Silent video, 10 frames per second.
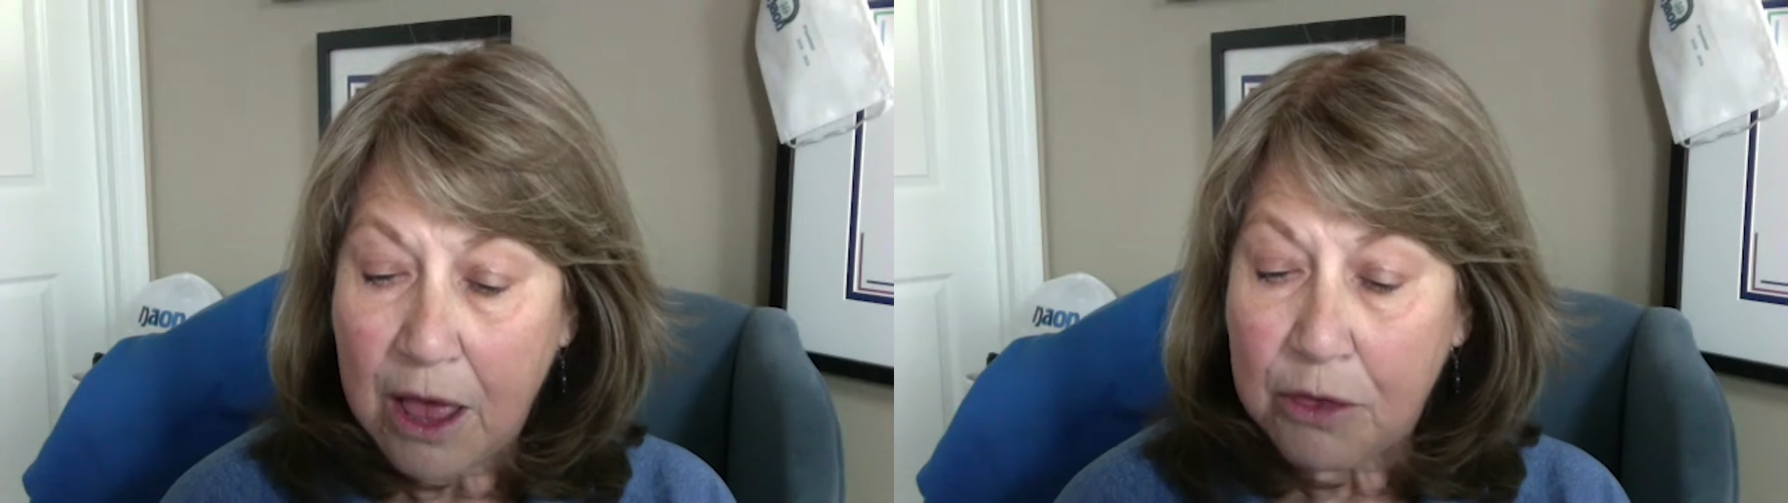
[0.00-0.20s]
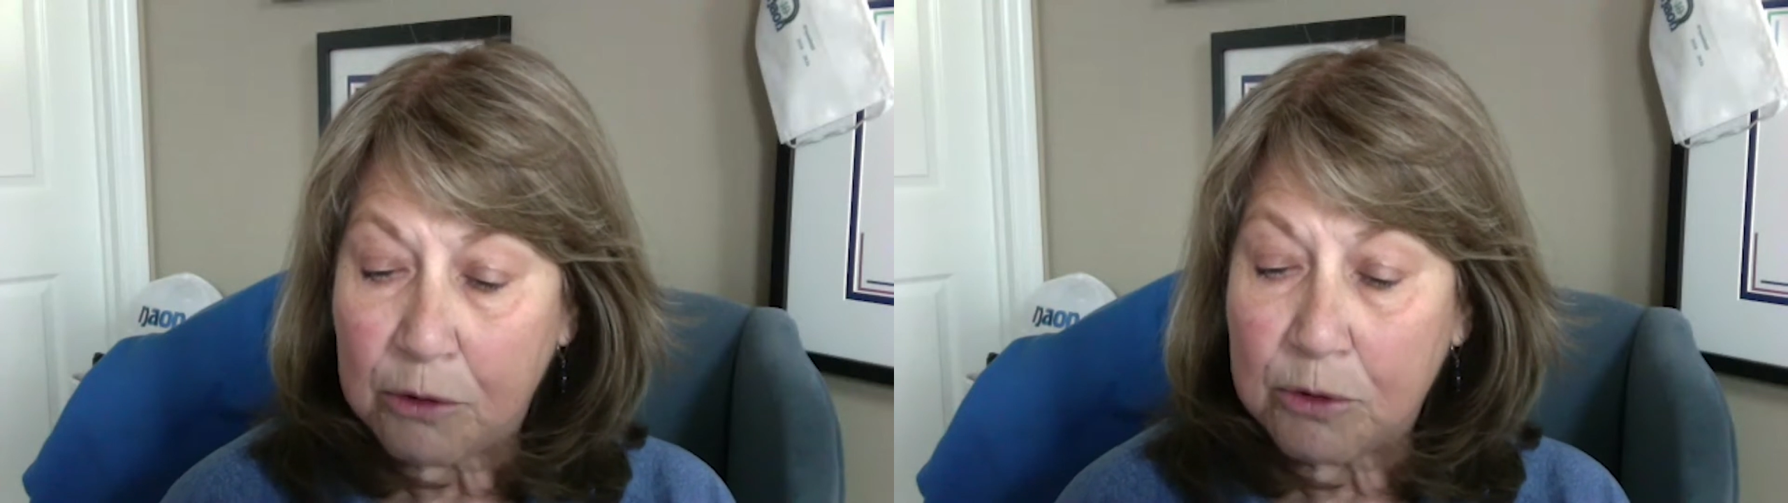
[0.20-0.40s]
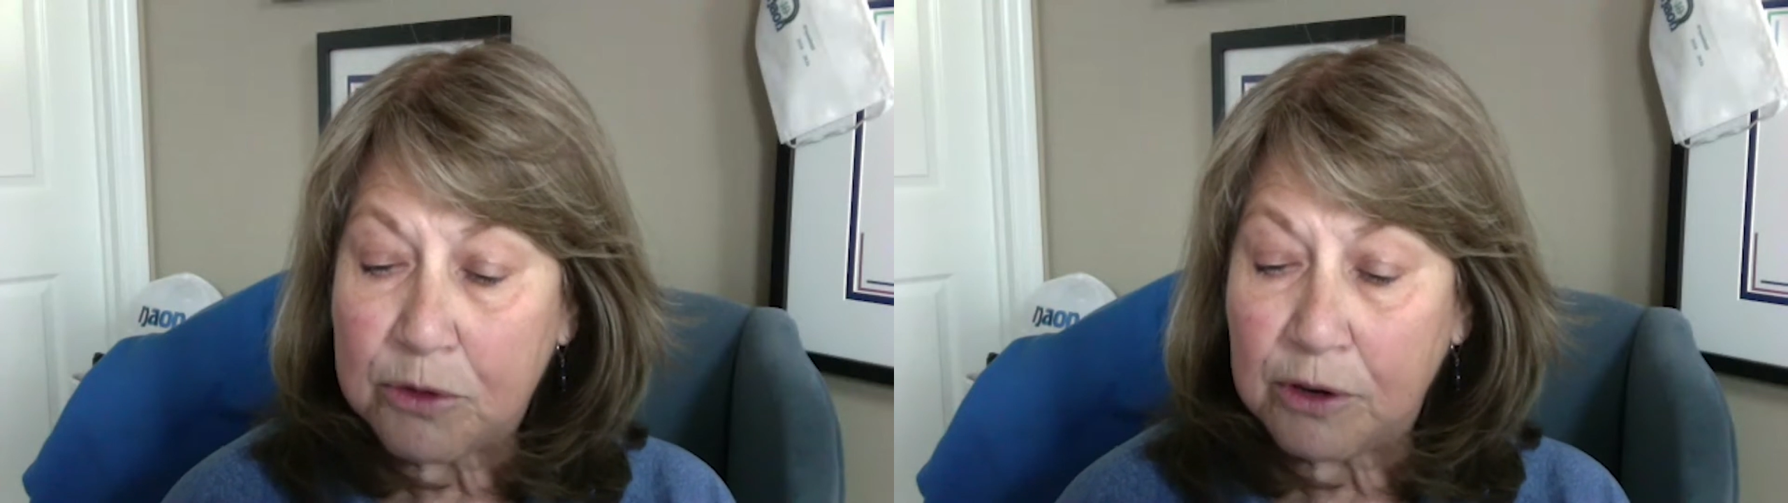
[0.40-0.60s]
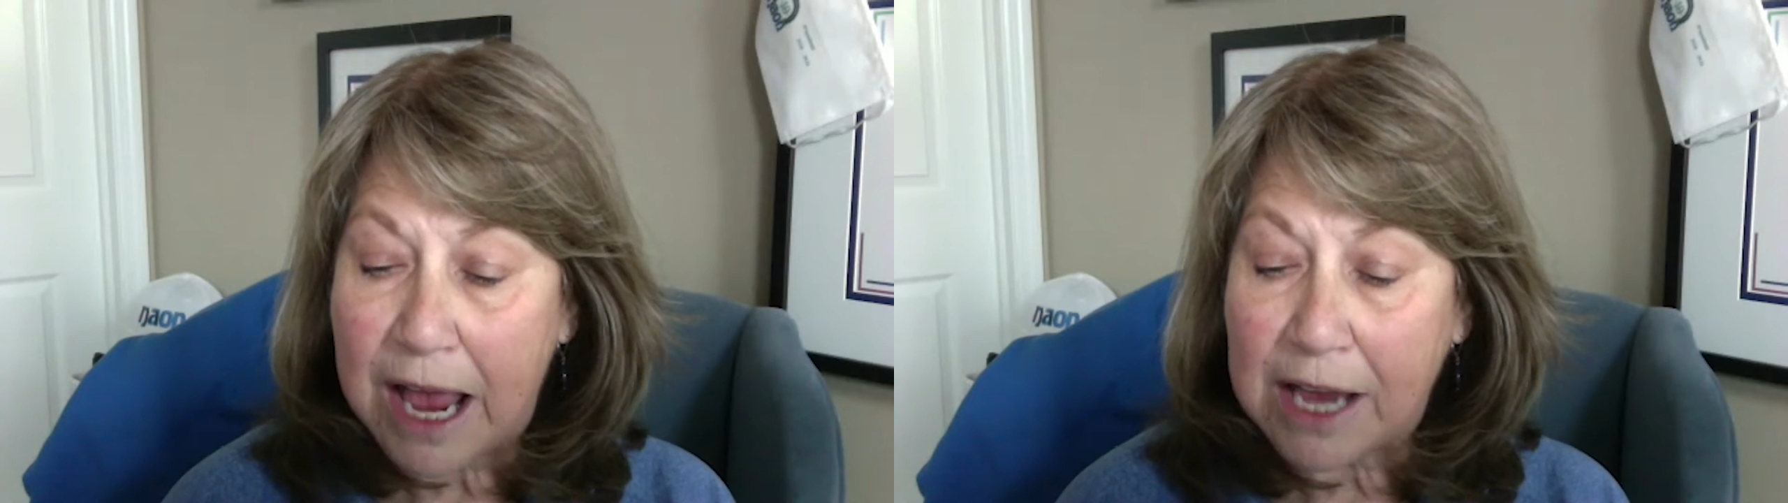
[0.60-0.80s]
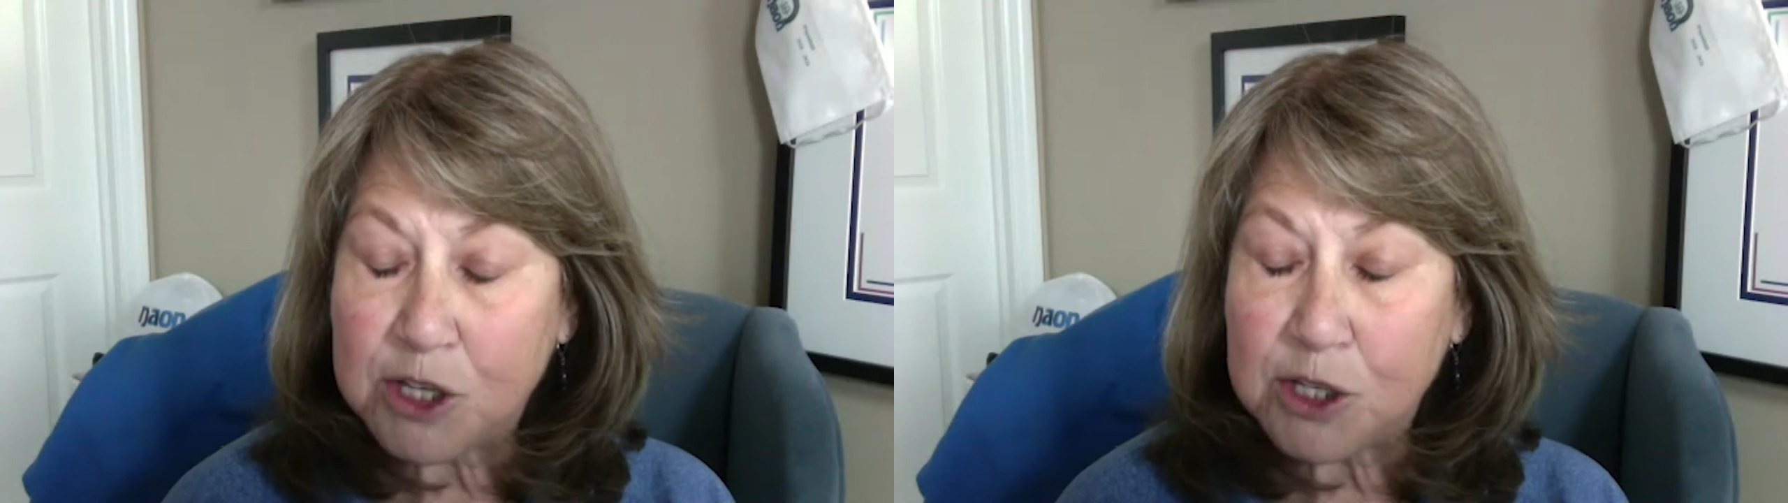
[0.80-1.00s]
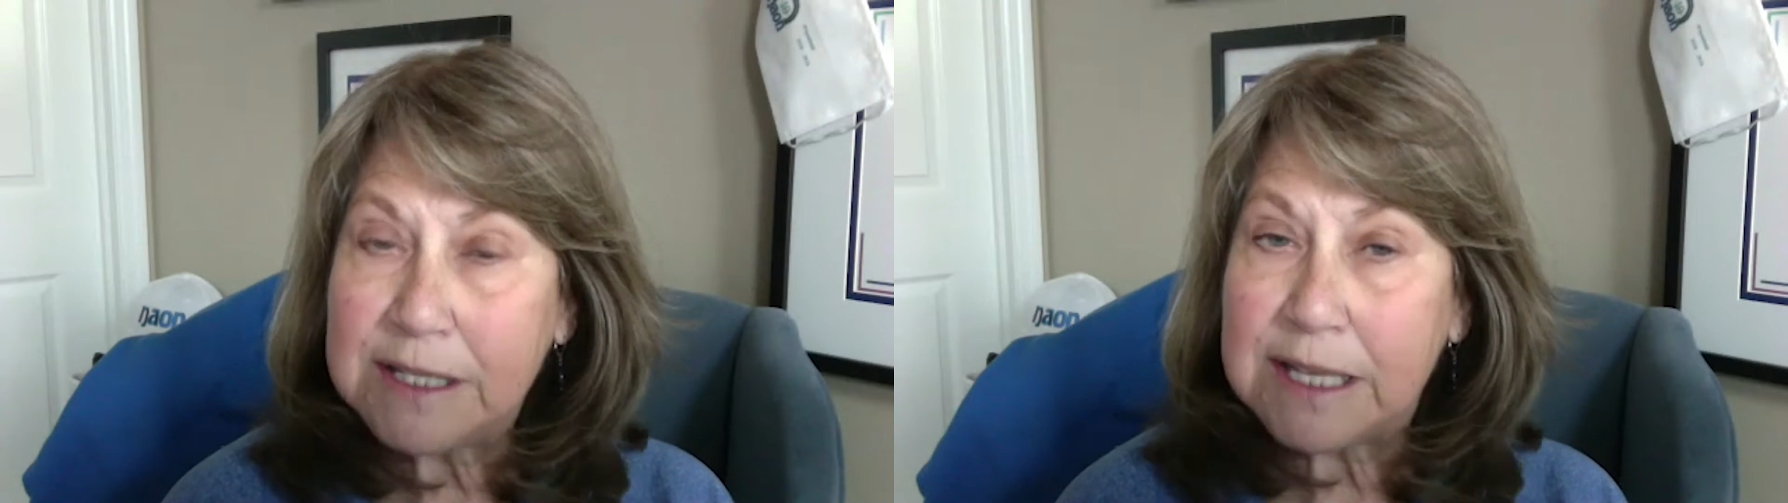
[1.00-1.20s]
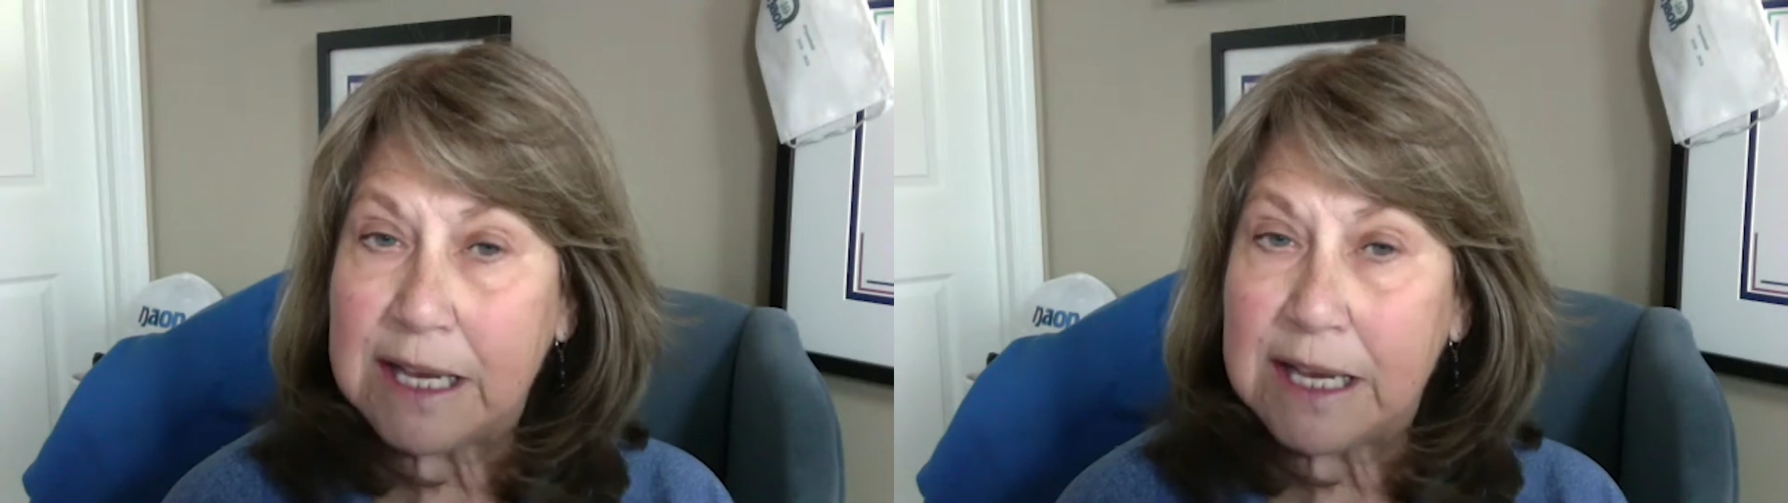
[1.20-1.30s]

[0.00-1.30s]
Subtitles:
through their actions